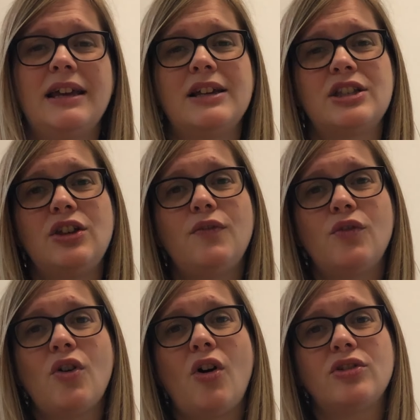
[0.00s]
So you've
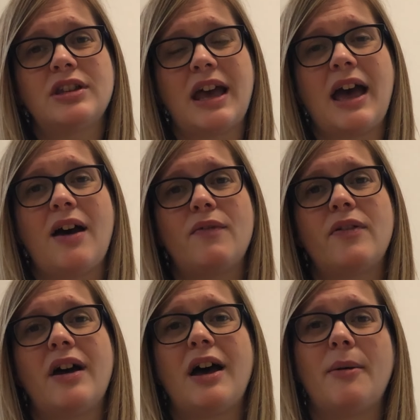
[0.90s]
got to have
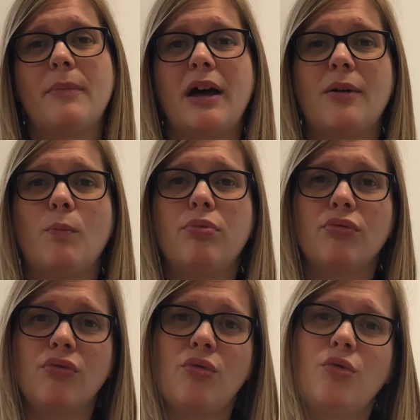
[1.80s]
a
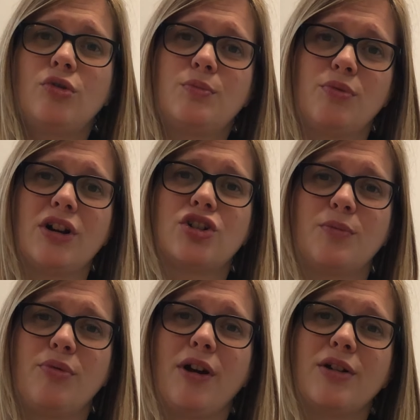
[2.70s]
broad brush
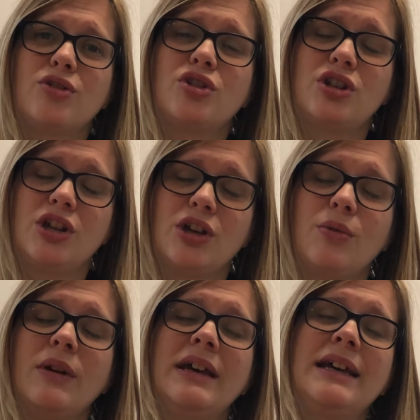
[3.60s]
approach to